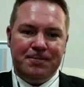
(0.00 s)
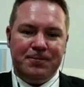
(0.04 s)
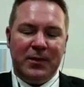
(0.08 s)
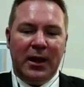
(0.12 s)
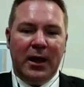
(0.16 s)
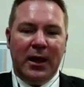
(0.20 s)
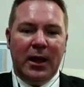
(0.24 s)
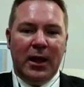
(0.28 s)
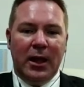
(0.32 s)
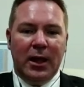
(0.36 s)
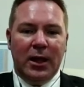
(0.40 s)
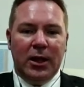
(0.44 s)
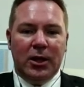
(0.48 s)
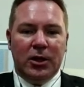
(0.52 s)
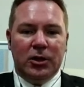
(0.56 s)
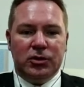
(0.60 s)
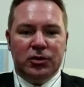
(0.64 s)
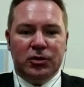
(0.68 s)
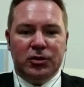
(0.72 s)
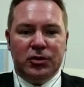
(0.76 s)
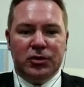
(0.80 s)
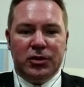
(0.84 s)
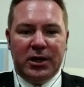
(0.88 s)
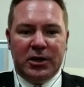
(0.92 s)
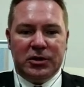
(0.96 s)
in
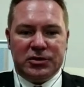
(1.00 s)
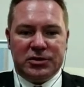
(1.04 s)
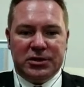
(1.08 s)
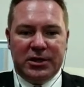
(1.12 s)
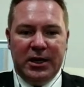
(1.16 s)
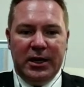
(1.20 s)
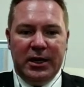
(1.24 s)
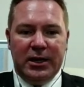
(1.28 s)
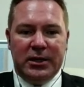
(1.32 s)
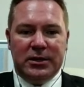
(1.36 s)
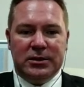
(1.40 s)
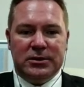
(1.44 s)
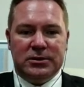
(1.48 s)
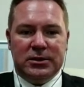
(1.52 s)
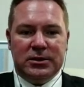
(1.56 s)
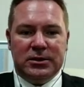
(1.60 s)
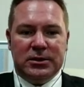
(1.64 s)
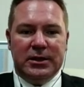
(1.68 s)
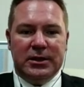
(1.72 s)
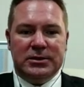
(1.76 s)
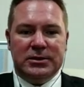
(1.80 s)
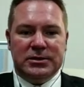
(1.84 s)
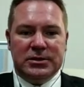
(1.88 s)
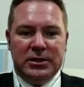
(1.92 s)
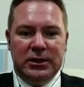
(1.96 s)

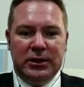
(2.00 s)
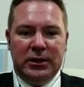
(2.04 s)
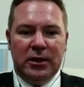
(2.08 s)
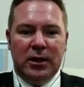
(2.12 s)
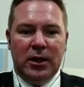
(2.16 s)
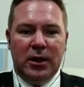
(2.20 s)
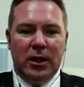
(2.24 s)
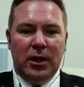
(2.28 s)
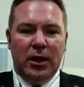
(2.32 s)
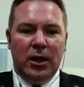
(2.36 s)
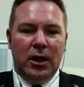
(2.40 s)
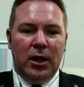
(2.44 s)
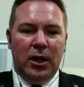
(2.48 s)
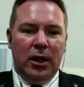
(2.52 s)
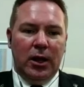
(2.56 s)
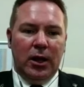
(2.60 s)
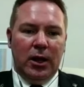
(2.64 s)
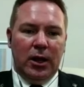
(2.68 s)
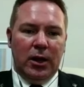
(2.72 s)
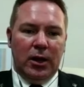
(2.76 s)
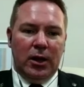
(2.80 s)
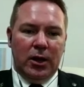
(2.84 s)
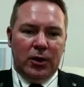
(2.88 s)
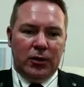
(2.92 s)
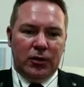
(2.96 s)
2018,
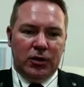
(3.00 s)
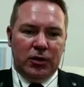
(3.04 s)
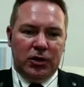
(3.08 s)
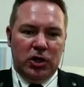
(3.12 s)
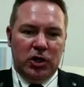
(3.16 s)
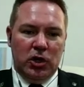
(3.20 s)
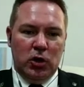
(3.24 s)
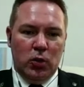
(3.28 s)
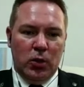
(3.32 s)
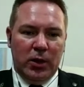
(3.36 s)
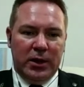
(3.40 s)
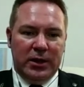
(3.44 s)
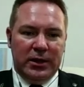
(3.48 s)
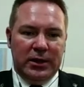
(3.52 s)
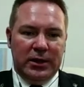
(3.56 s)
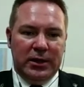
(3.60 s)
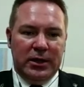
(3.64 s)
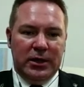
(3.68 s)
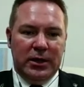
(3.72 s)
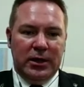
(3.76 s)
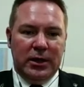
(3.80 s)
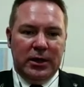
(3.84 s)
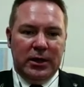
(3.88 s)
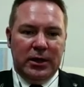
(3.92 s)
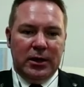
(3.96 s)
the
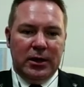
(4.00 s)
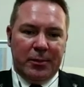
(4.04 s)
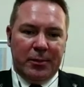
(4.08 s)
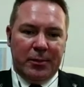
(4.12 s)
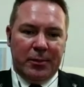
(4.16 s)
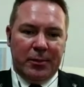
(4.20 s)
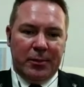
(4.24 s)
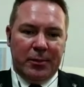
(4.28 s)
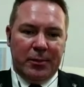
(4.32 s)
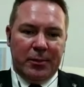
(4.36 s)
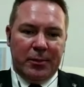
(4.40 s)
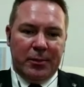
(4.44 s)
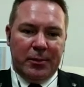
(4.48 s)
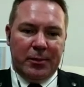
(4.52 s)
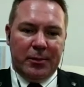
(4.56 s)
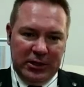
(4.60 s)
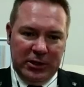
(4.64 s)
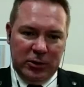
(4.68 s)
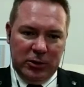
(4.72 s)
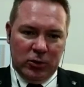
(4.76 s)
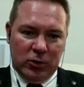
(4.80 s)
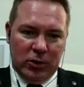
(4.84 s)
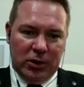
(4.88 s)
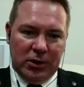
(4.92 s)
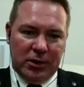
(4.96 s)
UAE, represented by
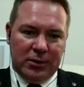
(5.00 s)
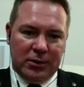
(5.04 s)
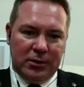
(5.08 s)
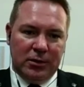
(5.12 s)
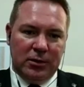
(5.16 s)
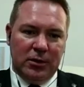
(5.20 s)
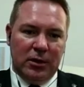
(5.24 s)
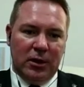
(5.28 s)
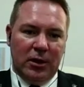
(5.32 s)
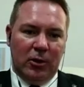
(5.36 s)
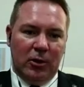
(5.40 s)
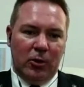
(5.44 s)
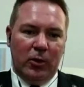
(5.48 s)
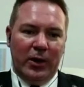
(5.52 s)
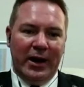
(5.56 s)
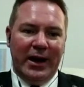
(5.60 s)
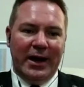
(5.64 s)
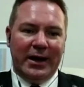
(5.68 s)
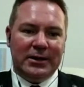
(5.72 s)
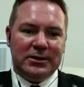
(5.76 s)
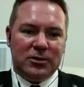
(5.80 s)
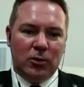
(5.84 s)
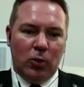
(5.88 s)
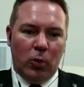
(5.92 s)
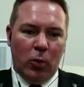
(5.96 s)
DEWA, ranked
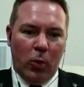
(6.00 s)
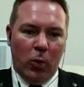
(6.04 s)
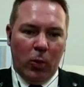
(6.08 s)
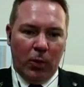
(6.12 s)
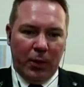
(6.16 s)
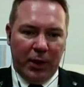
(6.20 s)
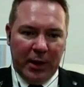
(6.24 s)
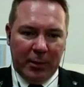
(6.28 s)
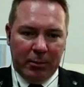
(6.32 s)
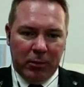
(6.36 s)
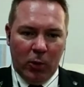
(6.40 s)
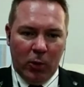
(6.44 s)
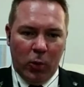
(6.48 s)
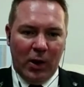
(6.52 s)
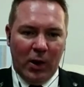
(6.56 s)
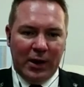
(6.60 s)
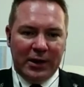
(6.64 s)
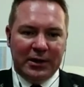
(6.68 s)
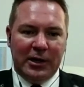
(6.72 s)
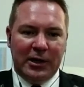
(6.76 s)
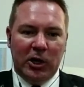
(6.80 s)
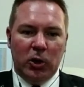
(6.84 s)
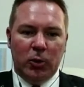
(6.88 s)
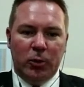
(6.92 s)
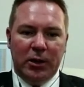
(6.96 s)
number 1
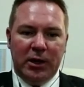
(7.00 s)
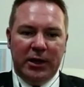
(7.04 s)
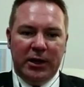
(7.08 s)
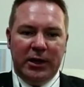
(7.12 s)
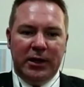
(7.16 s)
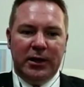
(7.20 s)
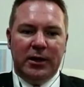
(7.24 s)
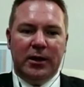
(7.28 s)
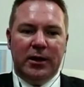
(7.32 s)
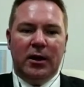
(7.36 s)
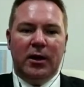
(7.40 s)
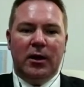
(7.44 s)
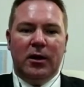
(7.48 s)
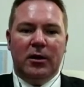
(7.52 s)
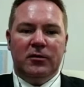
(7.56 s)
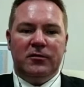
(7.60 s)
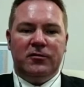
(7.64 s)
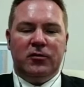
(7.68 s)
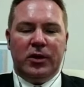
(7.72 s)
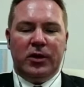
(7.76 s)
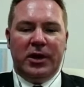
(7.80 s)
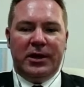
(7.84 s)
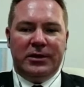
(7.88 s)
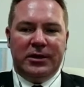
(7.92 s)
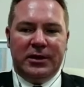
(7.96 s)
globally for
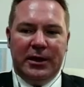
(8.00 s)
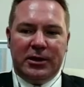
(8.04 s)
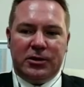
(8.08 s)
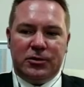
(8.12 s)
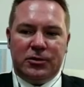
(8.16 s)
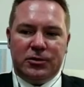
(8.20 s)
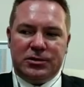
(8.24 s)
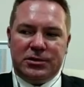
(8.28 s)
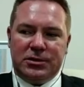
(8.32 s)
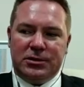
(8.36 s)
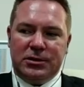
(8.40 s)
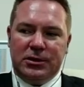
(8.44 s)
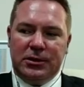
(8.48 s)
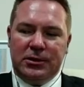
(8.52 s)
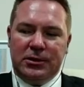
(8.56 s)
getting electricity.